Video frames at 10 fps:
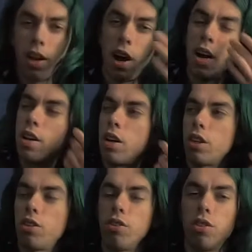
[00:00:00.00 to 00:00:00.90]

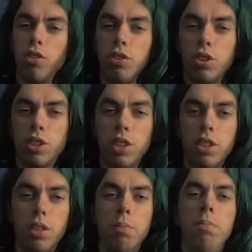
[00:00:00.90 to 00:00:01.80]
hierarchical
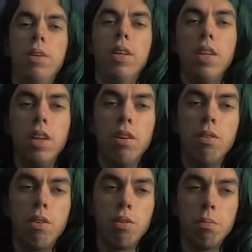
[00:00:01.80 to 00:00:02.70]
system
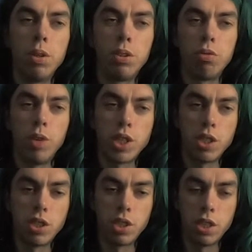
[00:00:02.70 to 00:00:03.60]
most
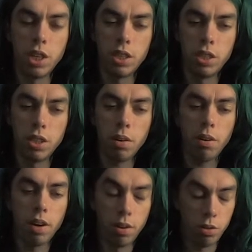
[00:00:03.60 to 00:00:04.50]
Western societies
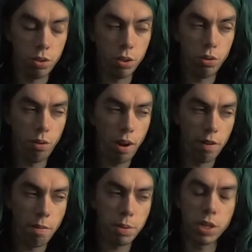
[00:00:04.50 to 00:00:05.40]
are, and also
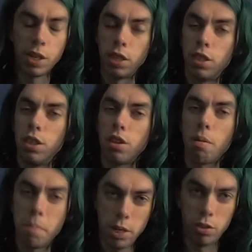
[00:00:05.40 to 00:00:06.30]
Arab societies are
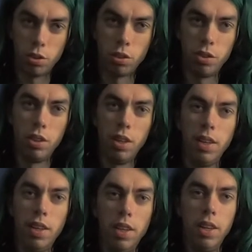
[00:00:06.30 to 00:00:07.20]
built on.
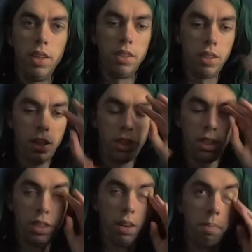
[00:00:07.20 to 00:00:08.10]
The
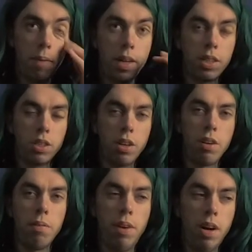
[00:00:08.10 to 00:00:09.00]
idea that men
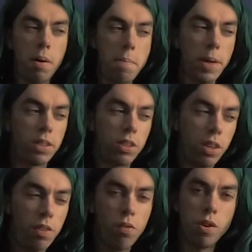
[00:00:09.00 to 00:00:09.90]
are better
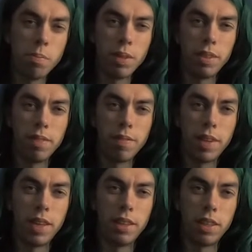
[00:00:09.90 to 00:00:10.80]
than women,
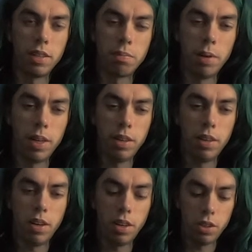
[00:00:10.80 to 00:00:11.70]
and that men
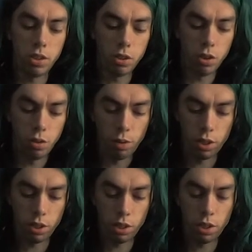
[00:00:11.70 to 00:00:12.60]
should
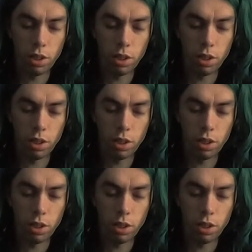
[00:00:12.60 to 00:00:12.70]
always